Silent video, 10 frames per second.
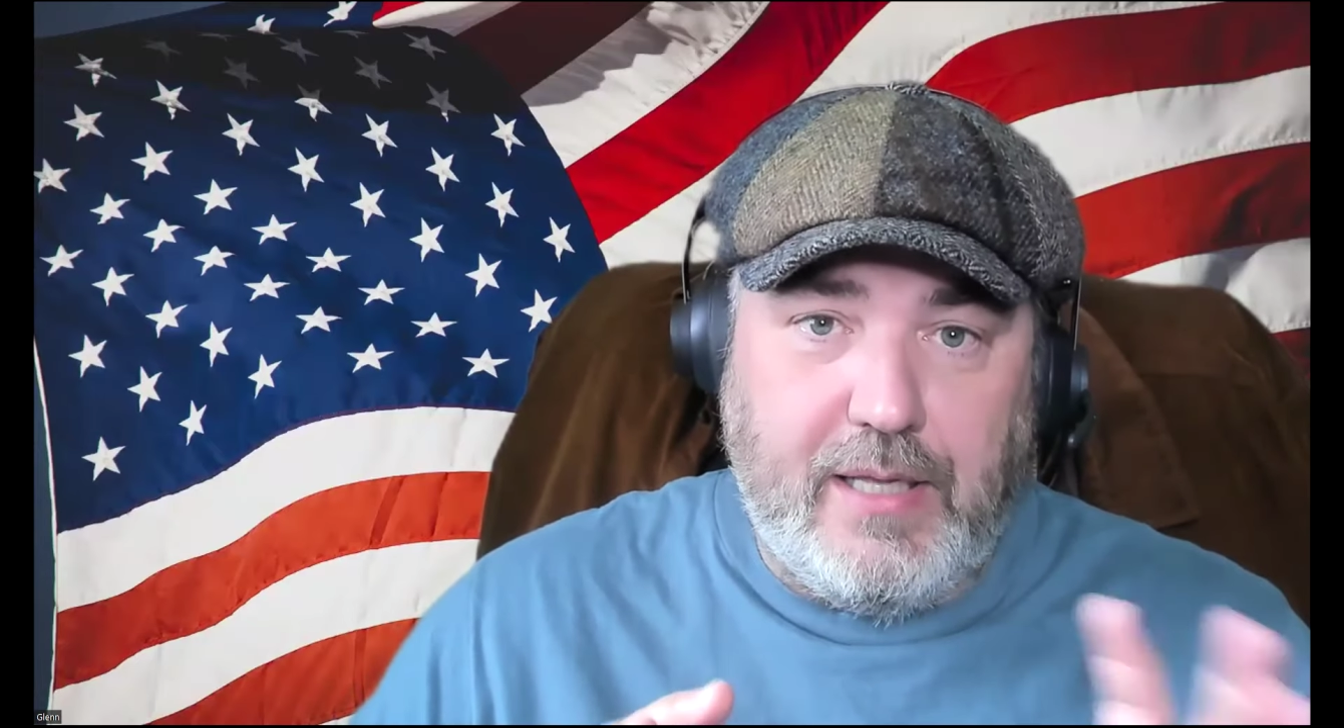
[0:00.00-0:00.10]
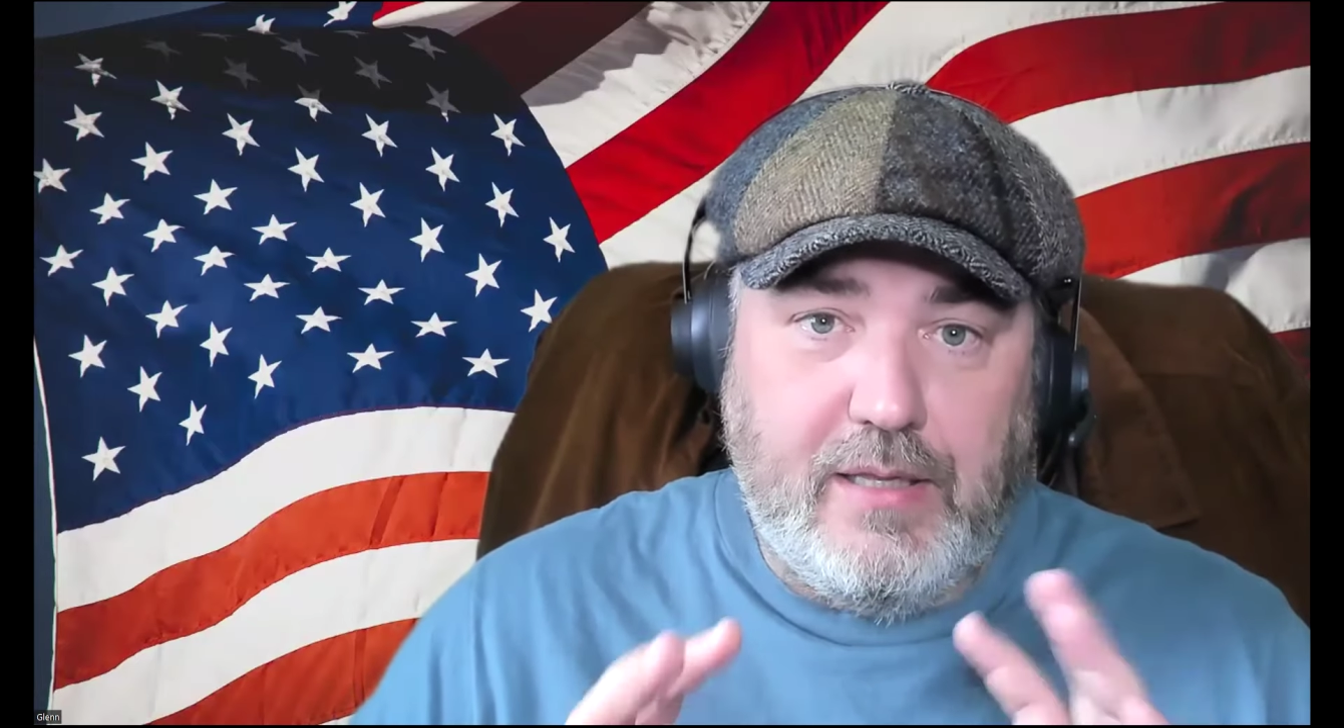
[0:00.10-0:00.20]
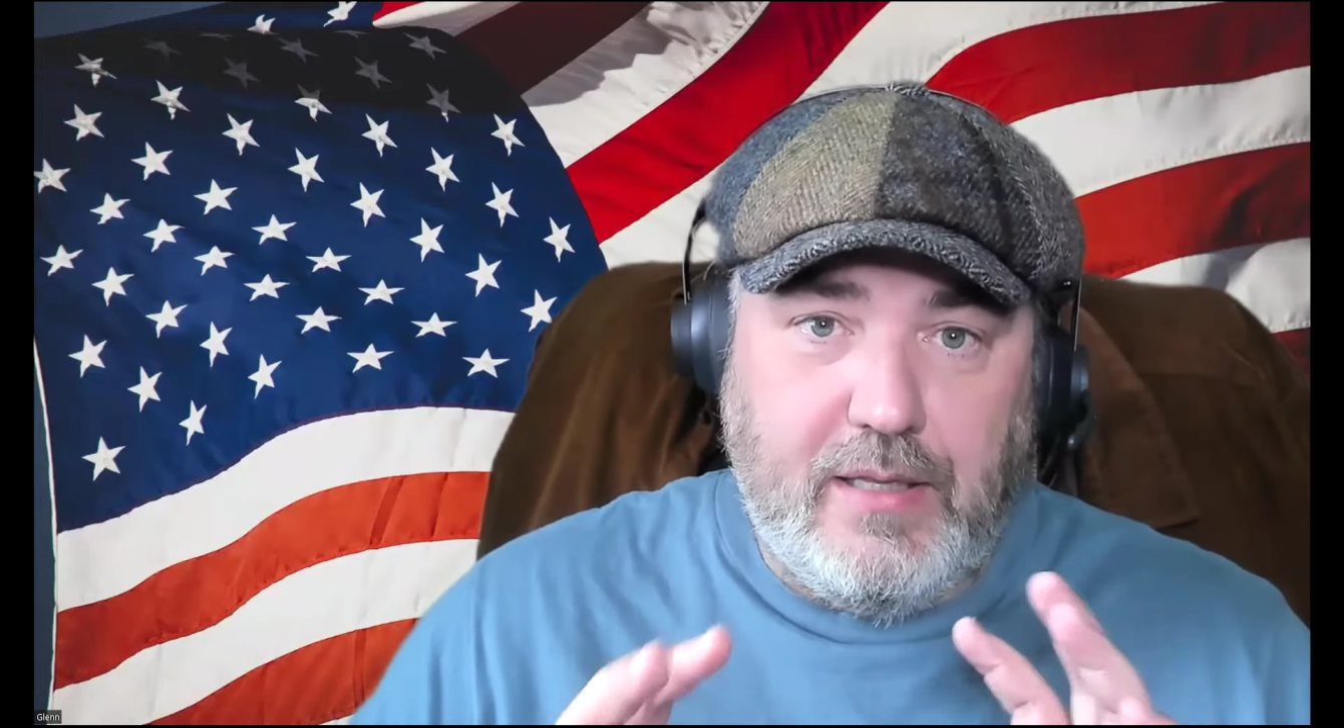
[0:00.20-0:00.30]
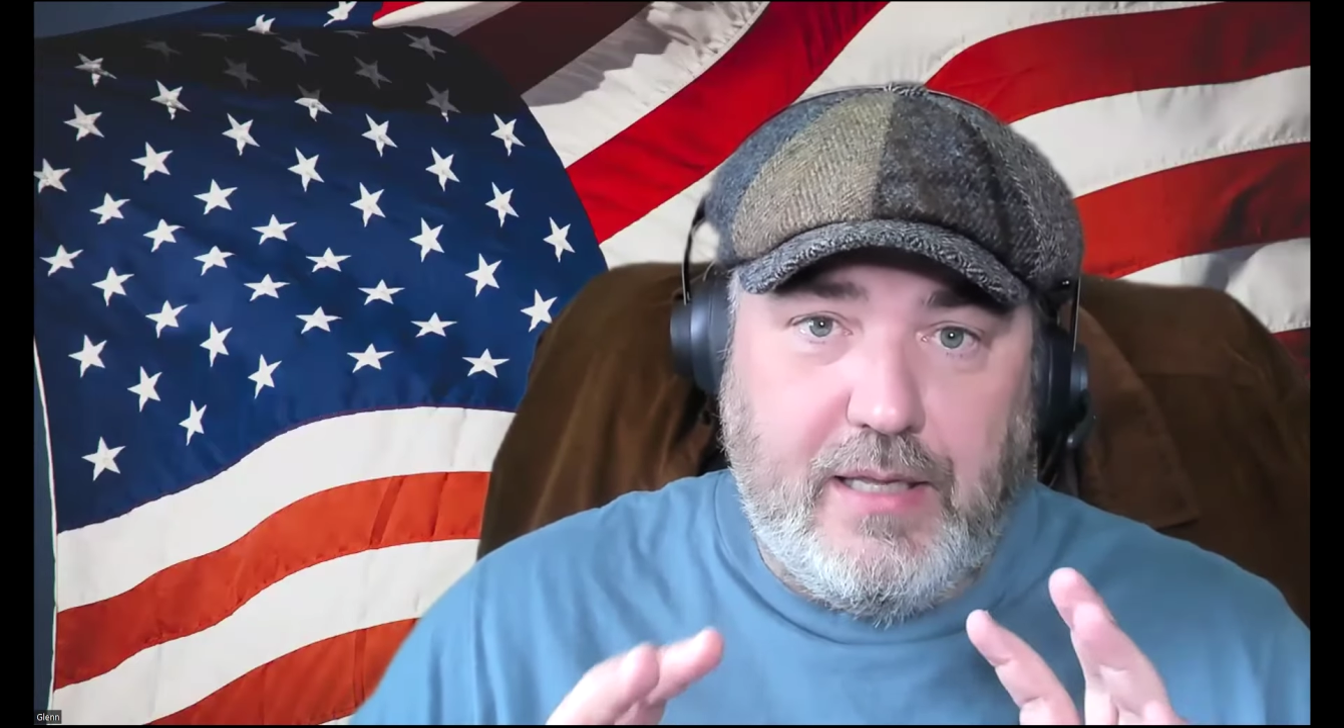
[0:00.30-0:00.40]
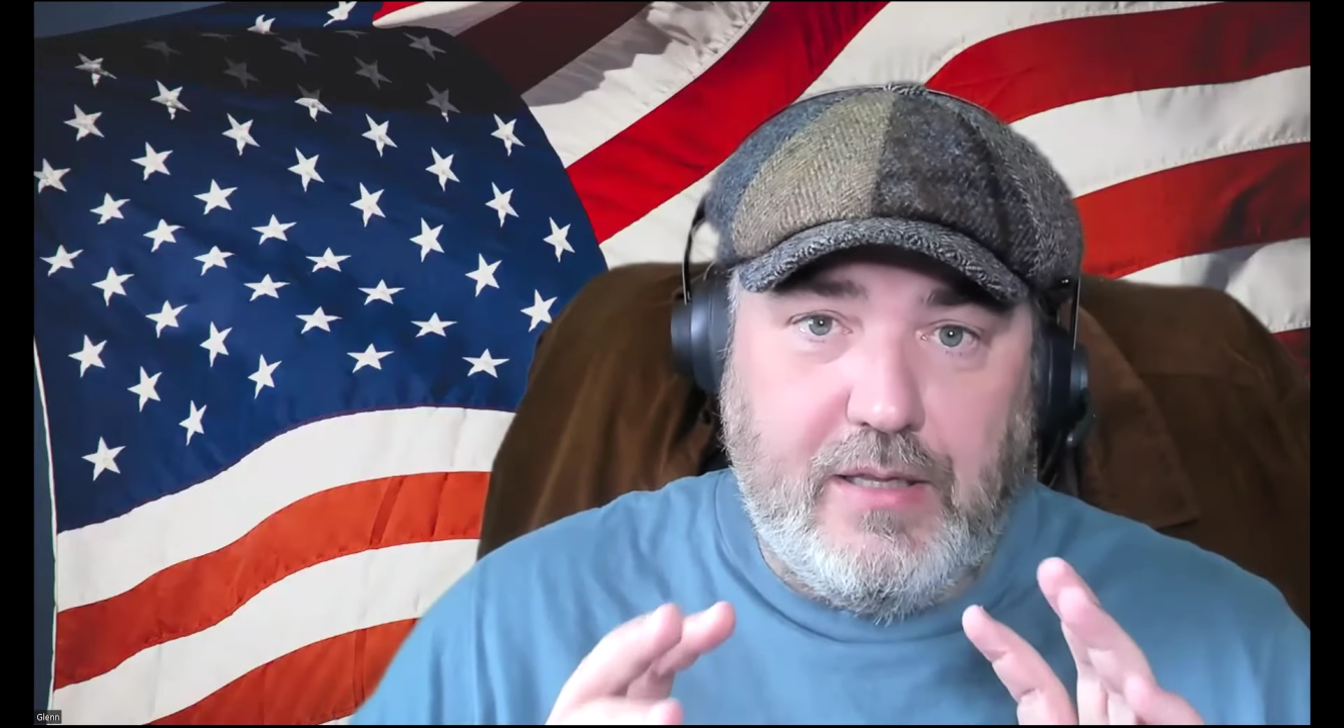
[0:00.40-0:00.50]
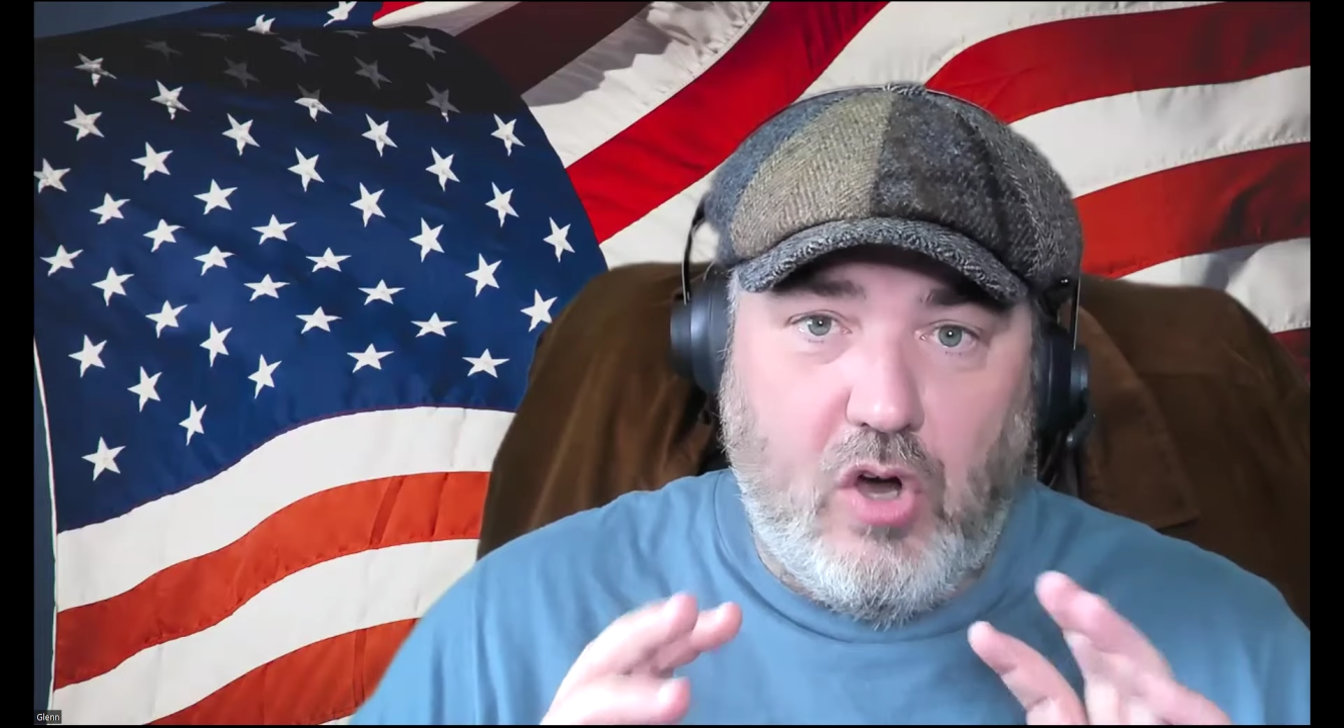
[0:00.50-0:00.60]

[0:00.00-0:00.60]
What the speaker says: in